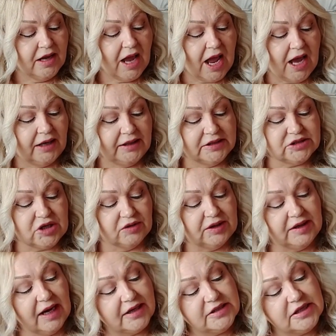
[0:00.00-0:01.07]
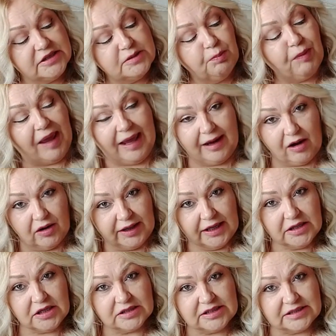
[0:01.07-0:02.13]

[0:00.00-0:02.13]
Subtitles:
and it's got the nicest bake on it because